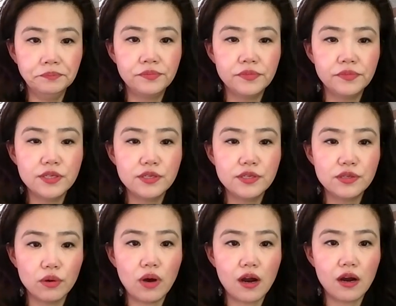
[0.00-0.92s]
So
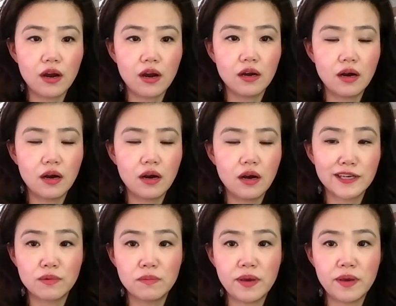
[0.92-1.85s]
our
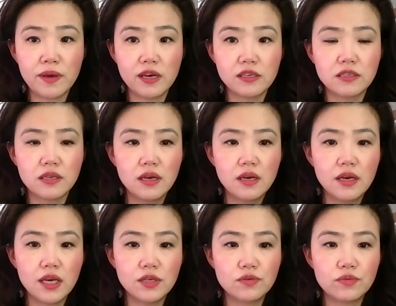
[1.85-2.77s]
customer base is
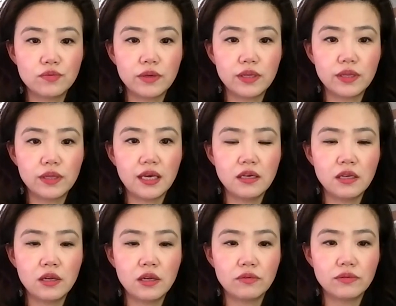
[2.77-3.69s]
really,
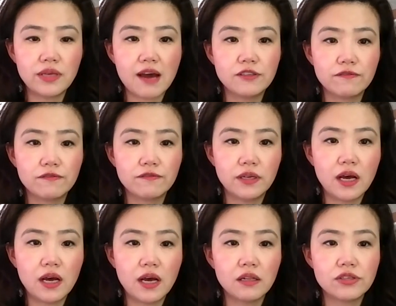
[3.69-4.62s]
they have different
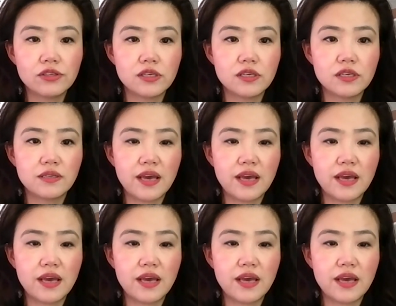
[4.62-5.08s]
knowledges, they have